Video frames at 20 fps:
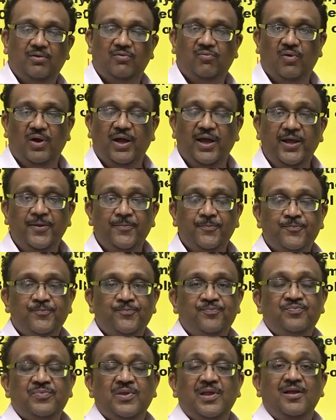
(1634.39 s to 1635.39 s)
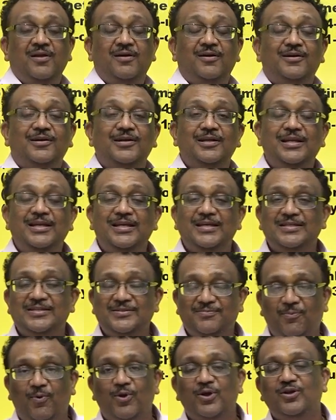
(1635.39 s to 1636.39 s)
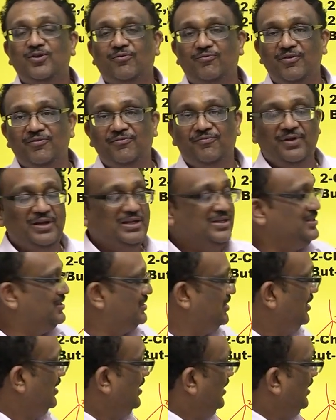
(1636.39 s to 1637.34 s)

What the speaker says: Why? Earliest point of difference.